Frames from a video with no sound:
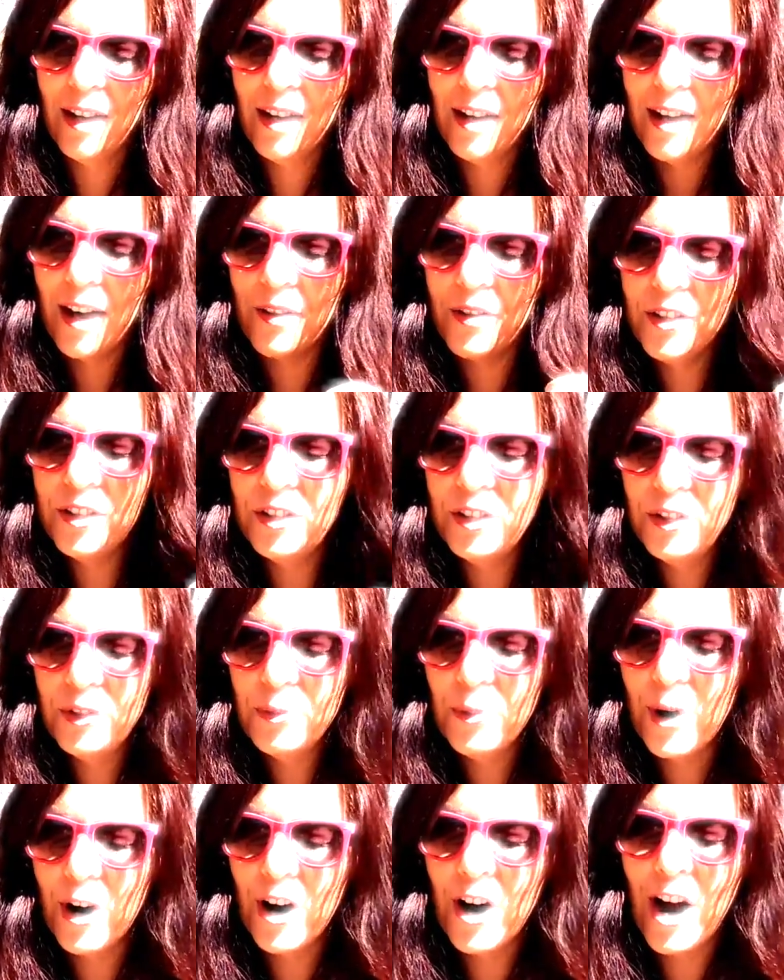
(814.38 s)
Now this is
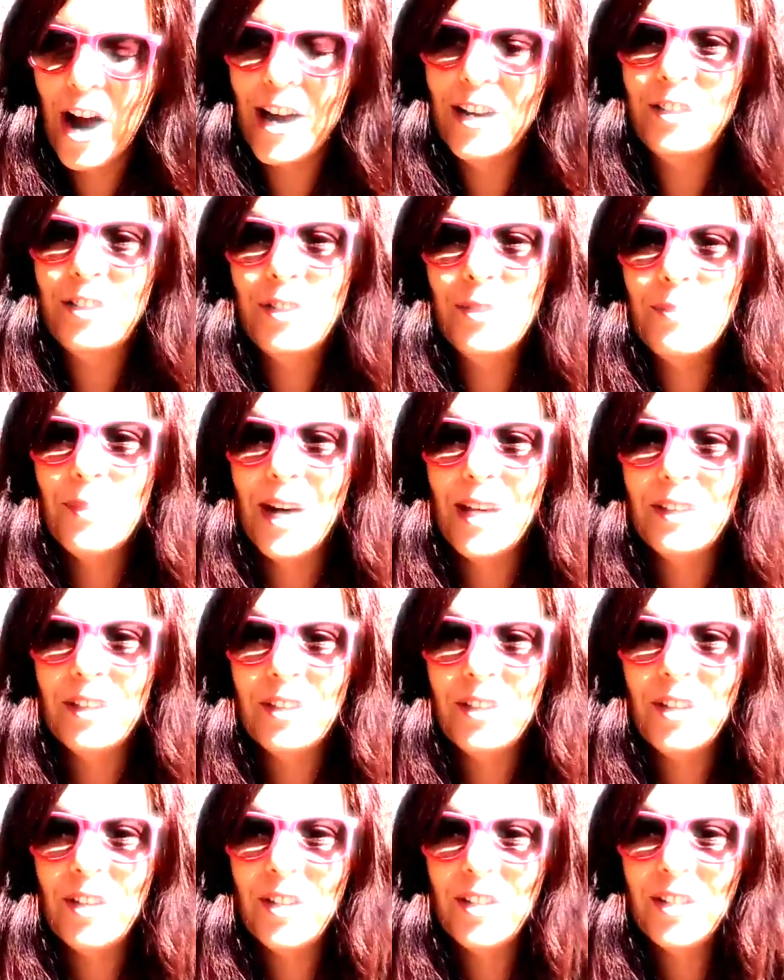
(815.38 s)
where I do my
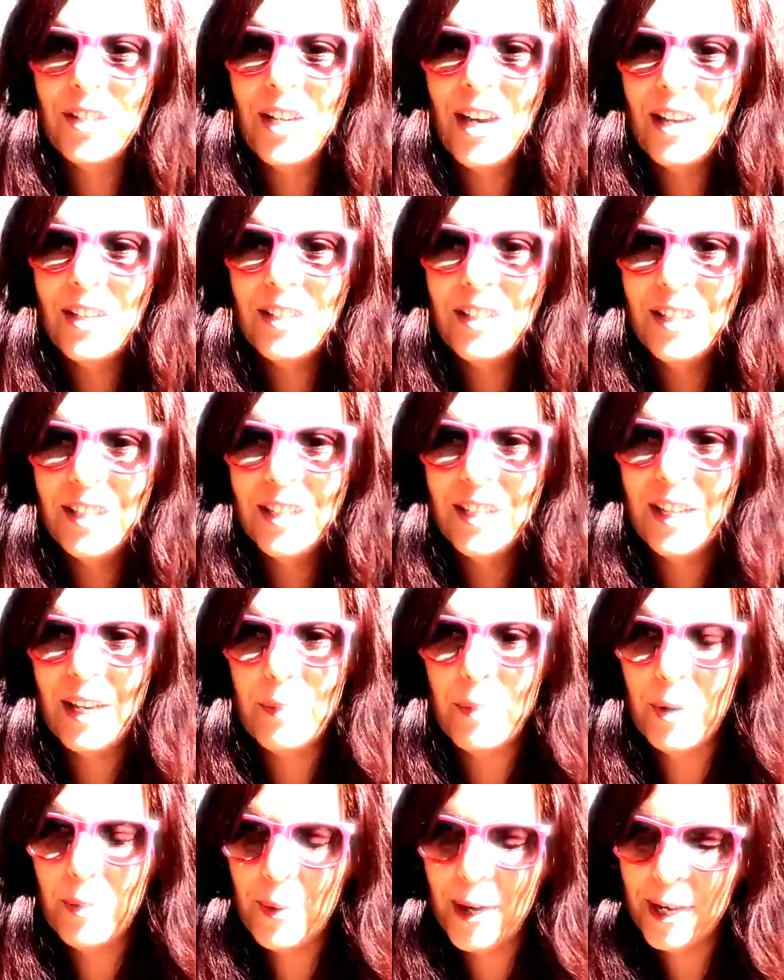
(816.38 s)
little
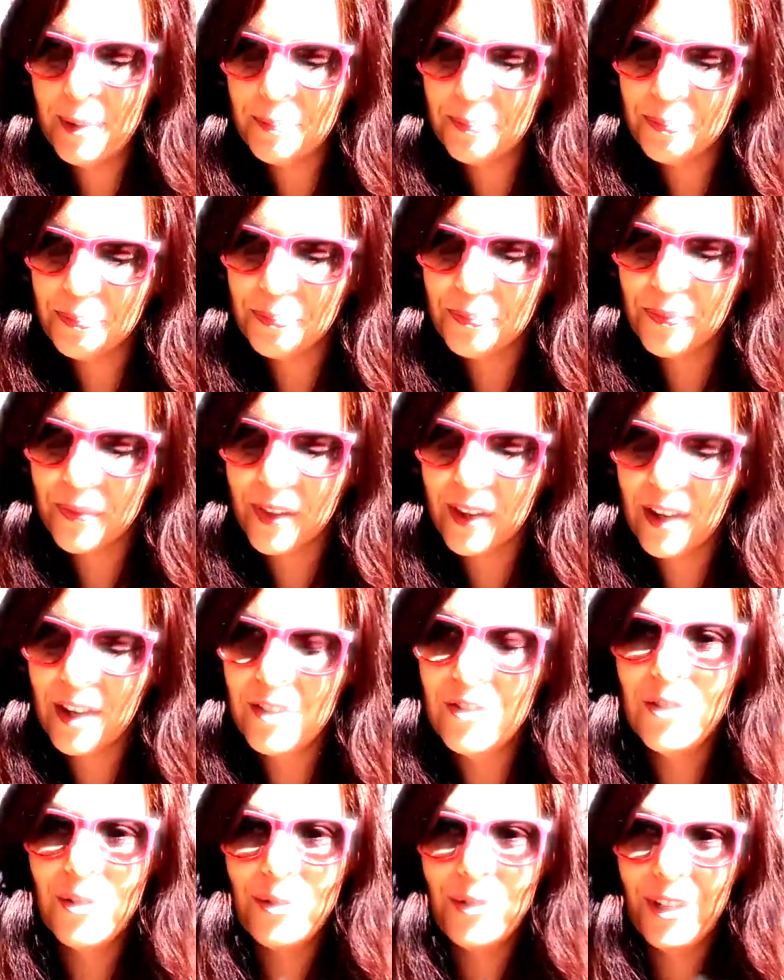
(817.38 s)
disclaimer bit,
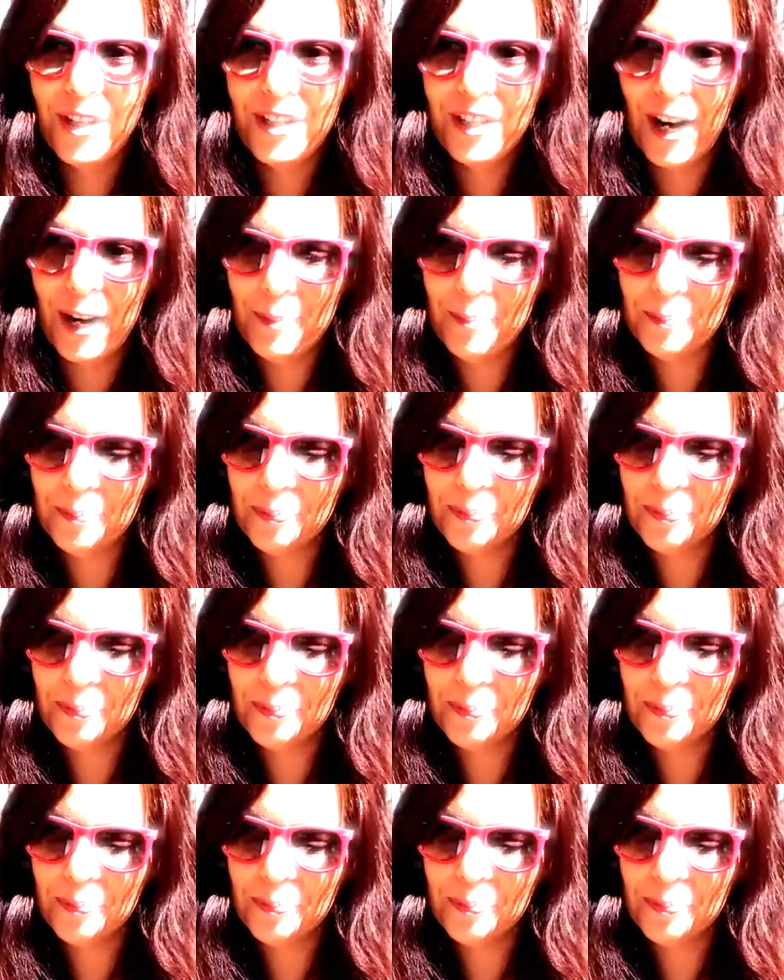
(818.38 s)
so sit tight.